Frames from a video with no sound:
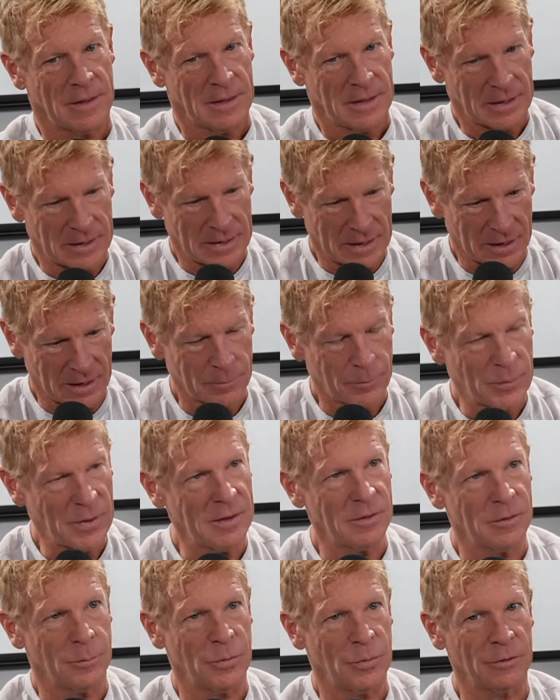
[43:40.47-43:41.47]
and how to
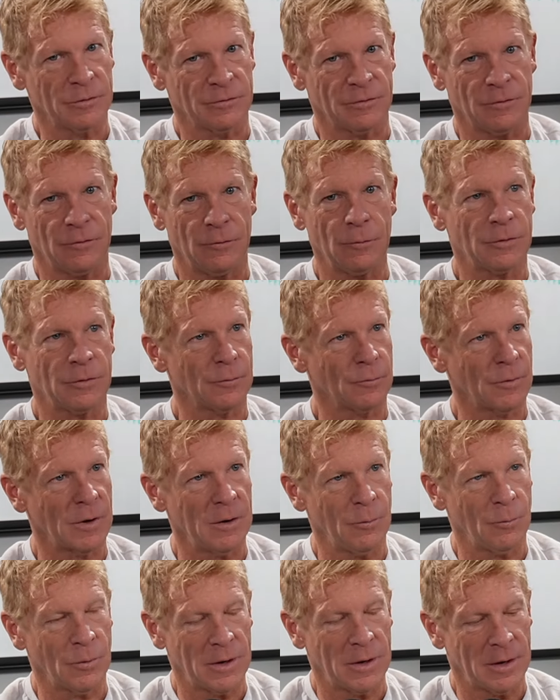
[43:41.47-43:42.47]
pay the bills and do it the
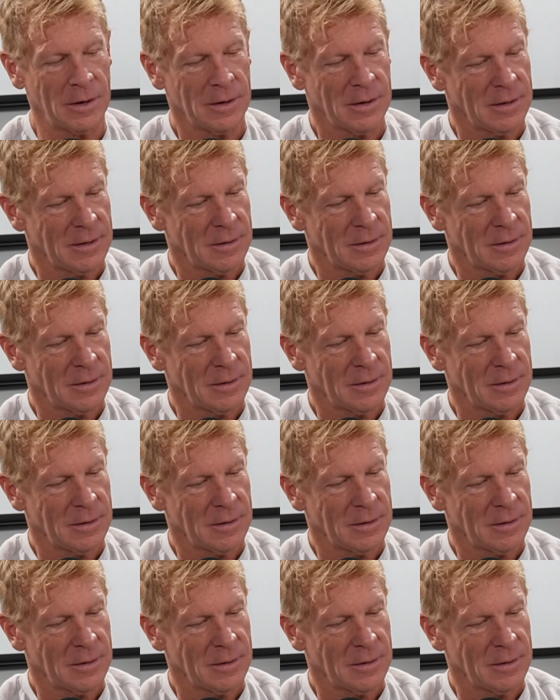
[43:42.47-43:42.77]
right way.